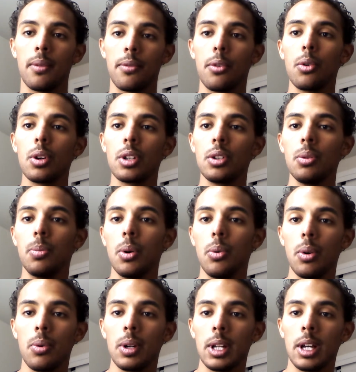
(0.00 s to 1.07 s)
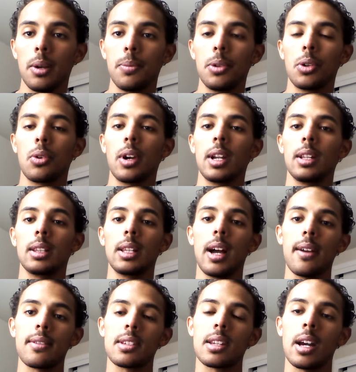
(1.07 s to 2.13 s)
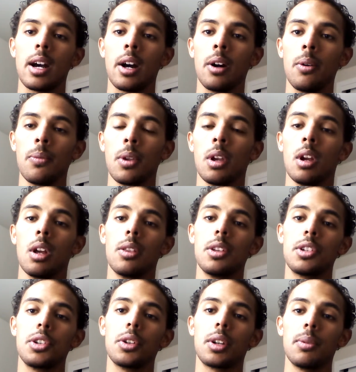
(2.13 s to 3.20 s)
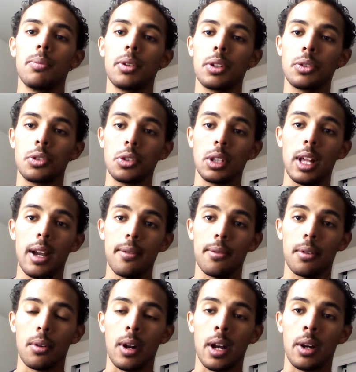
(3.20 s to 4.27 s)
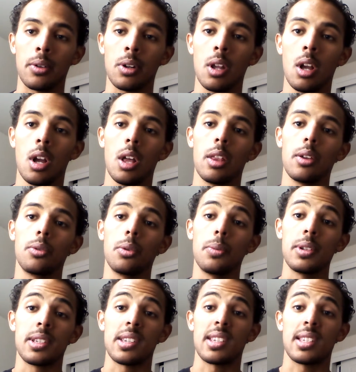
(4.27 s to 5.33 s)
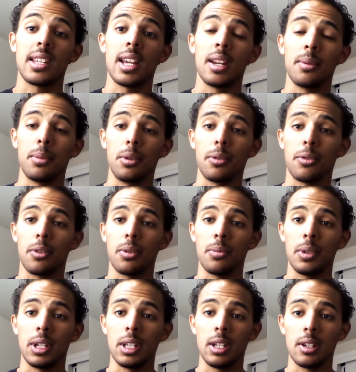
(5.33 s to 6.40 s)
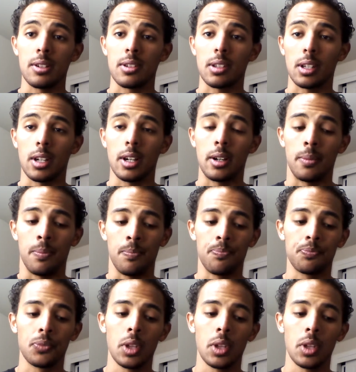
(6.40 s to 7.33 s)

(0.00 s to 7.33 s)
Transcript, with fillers: for you, but we wanna help you create a lifestyle that you can build your life around that will be sustainable for the many years to come.